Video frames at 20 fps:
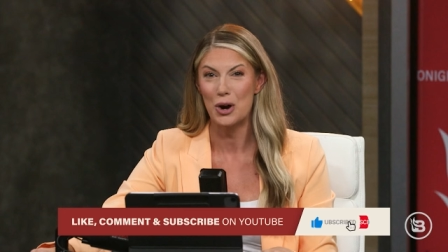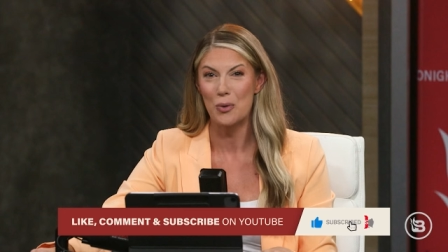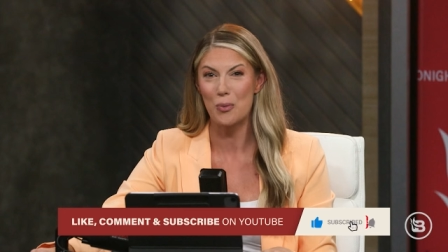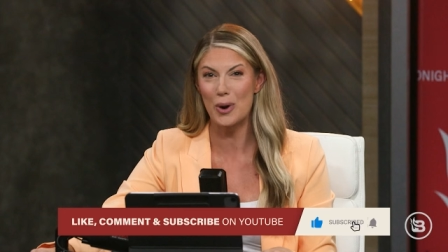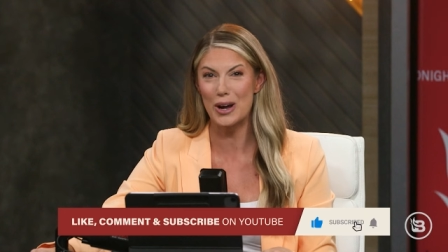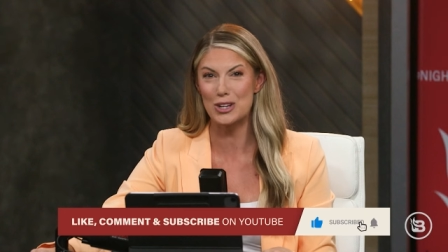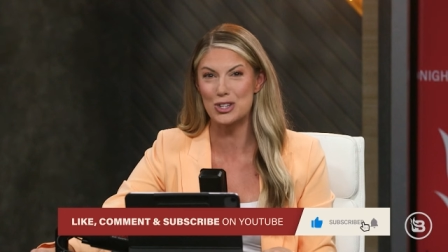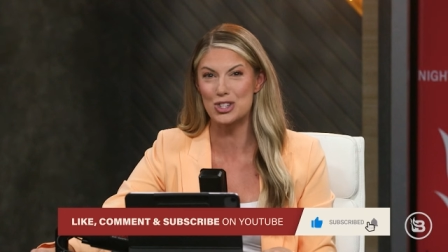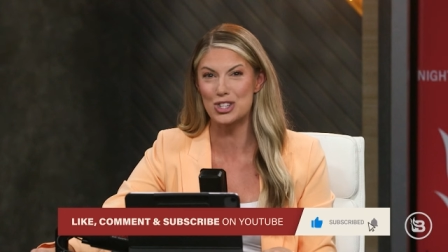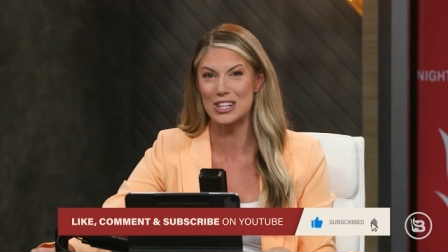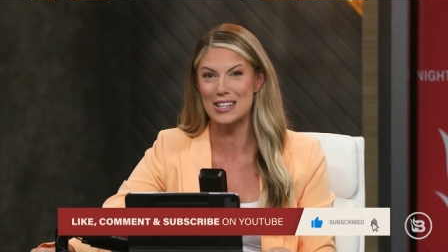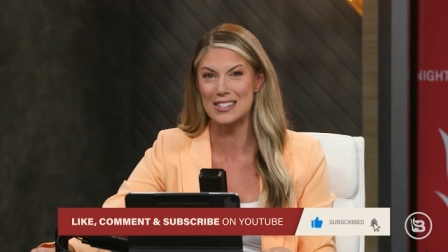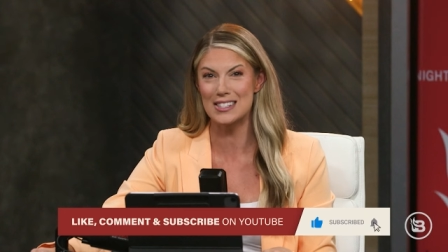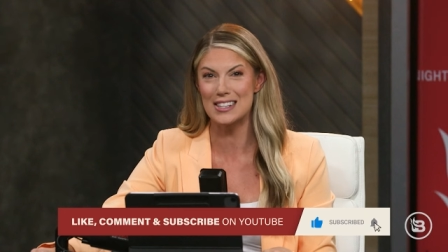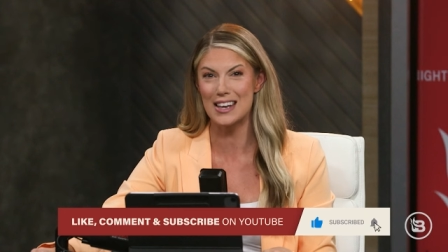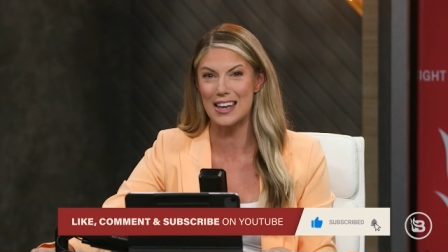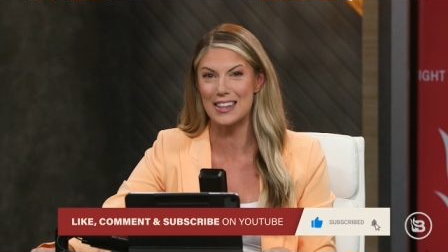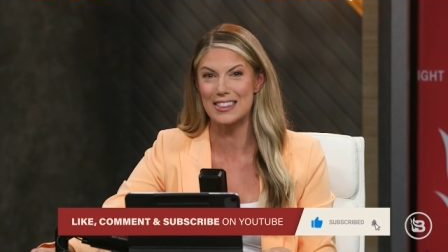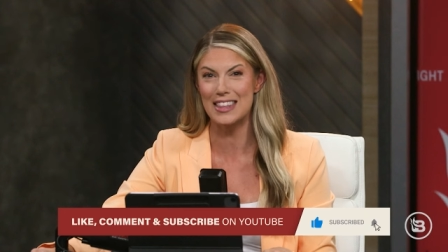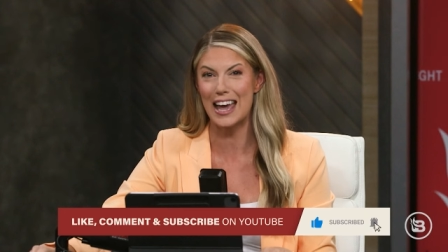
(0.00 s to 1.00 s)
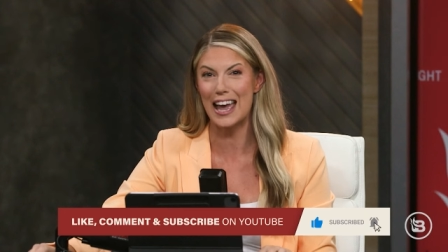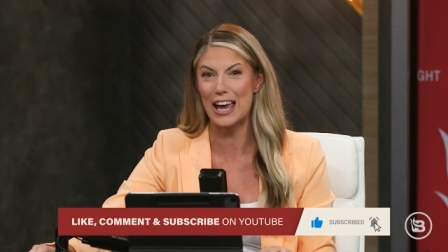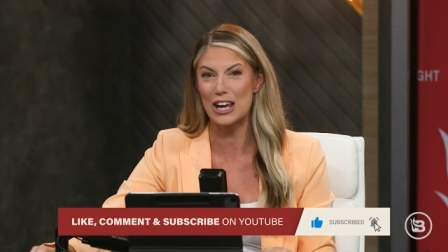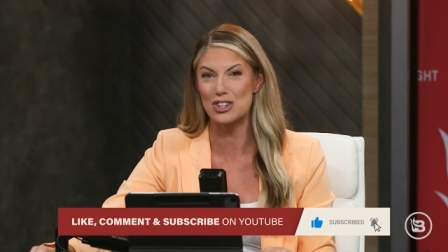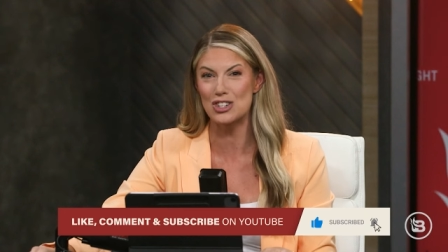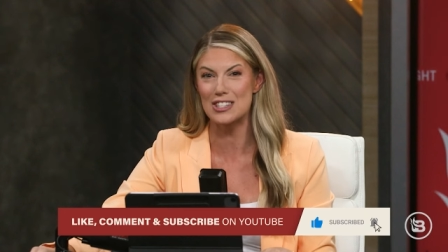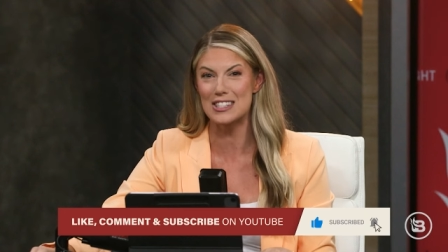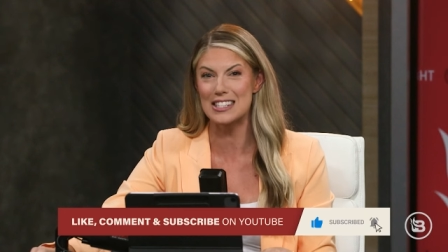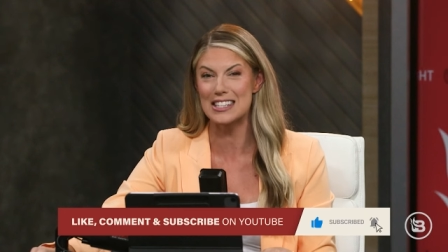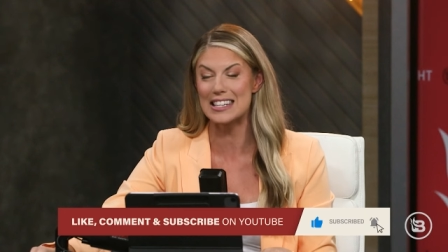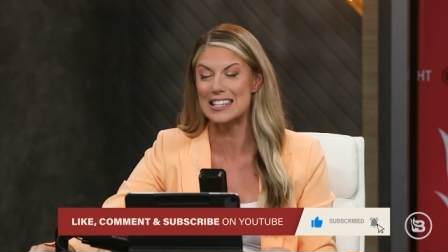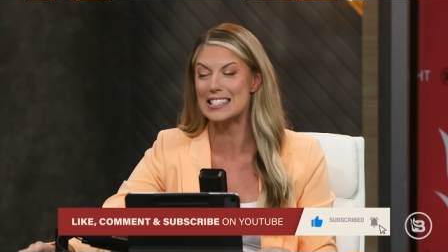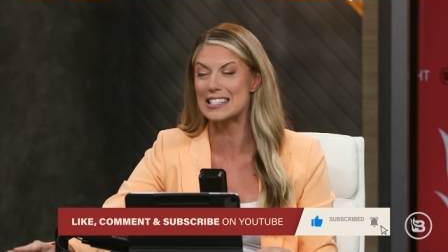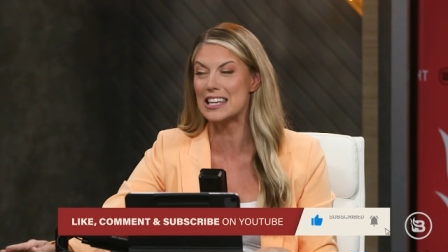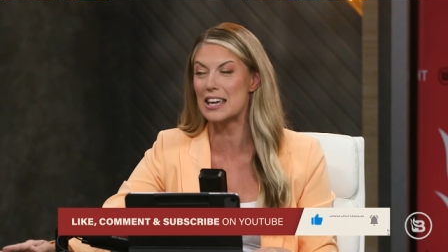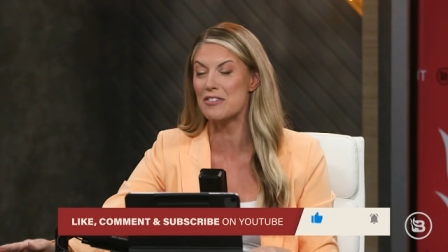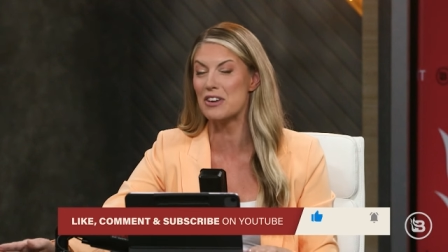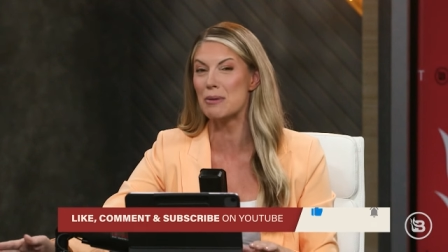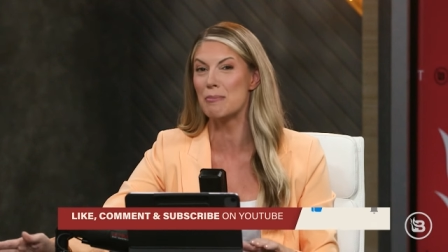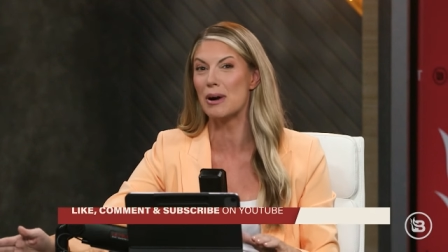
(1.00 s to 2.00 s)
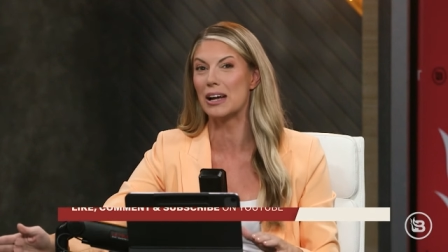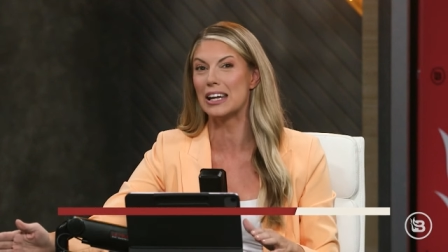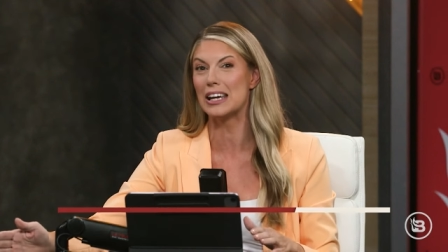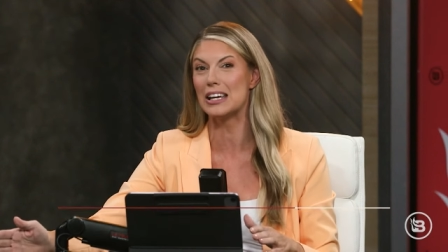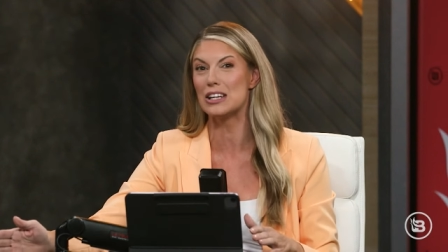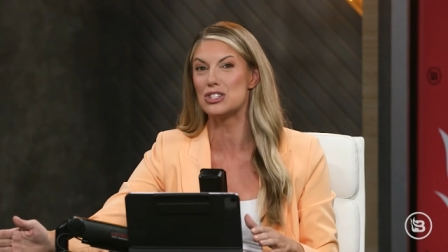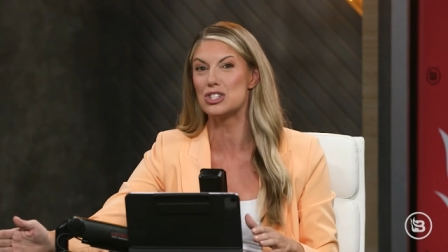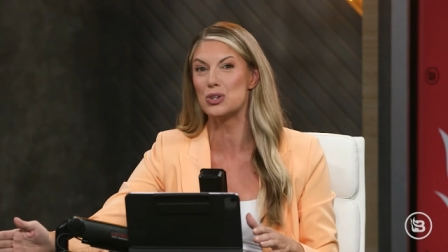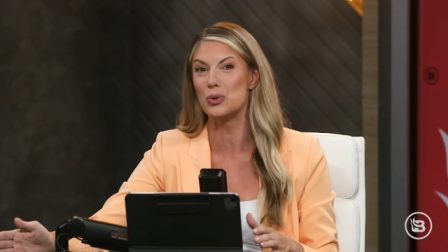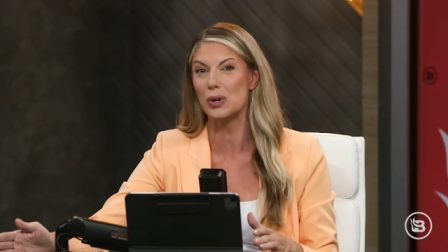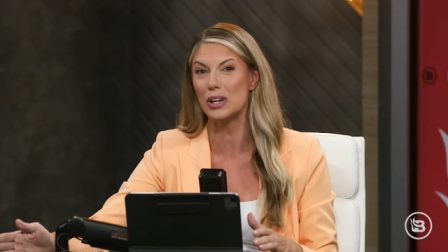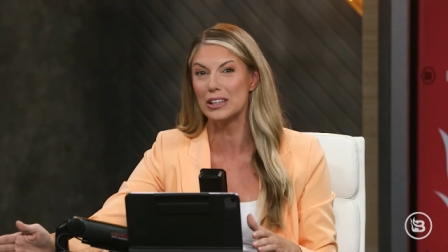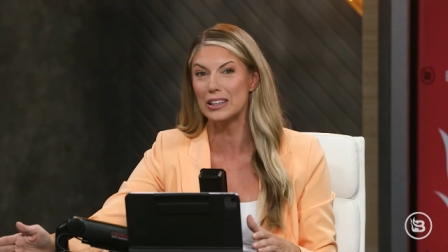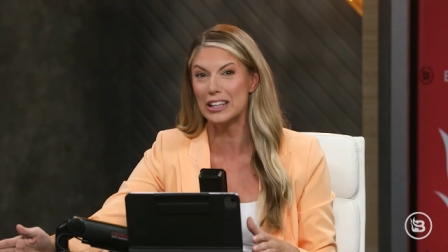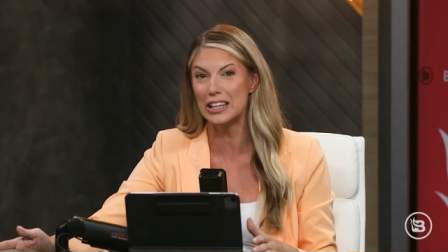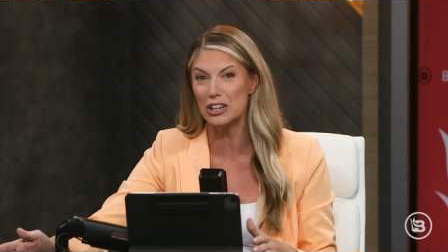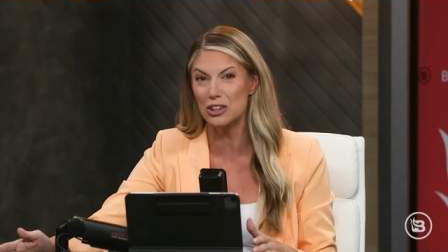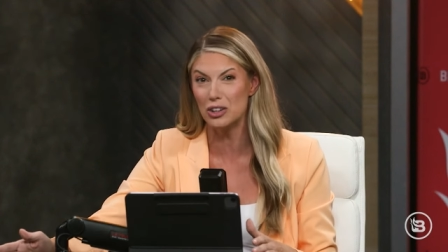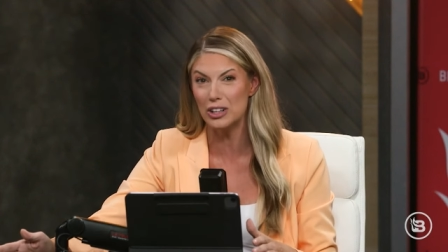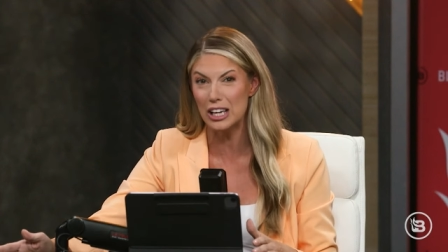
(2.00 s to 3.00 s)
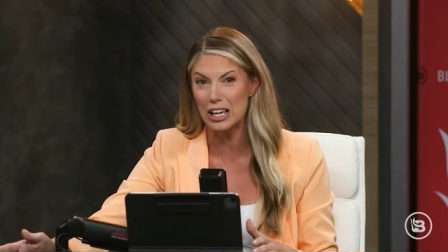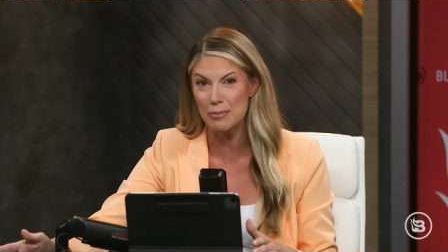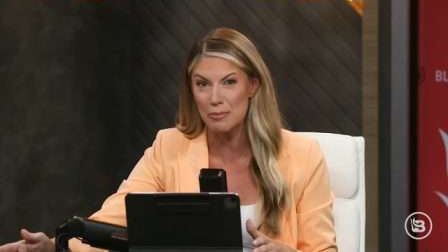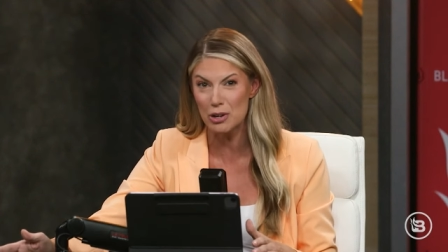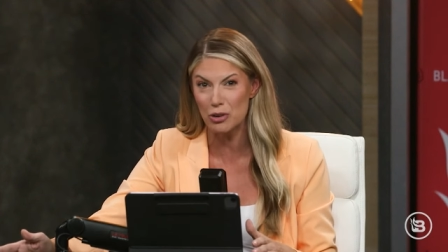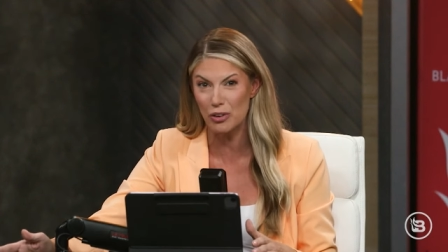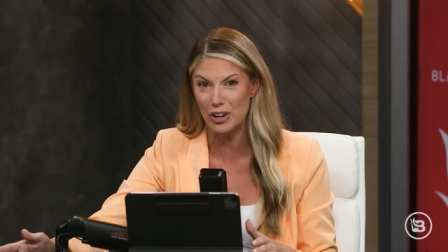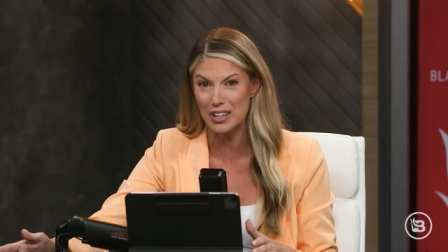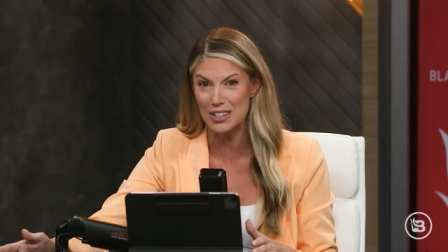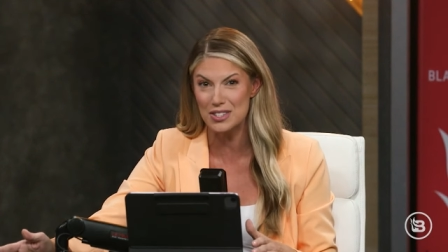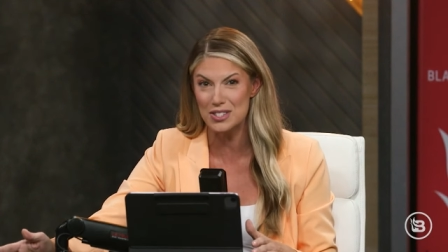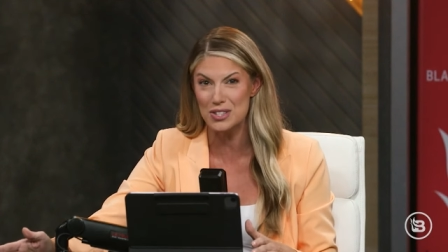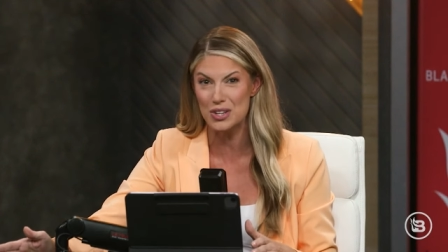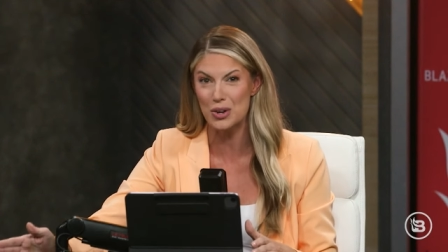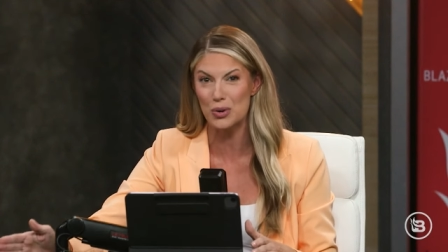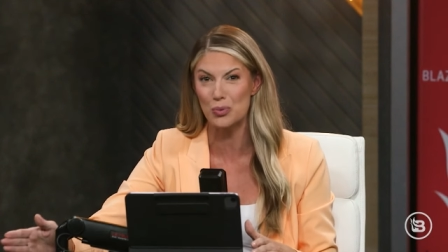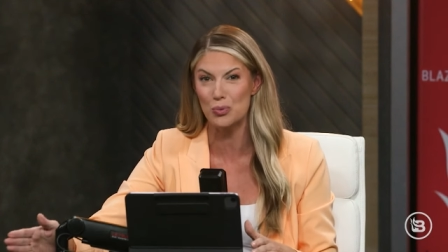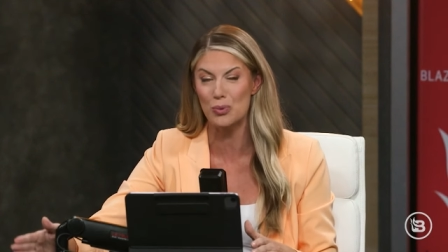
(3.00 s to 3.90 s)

when she said the agency is giving money to illegal immigrants